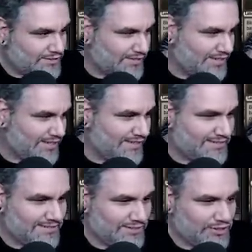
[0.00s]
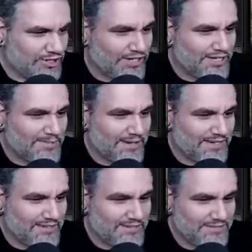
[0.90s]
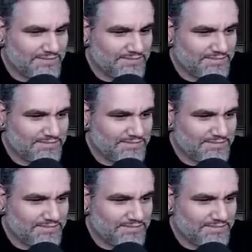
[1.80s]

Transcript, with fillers: Sure you do. Sure you do, my dude.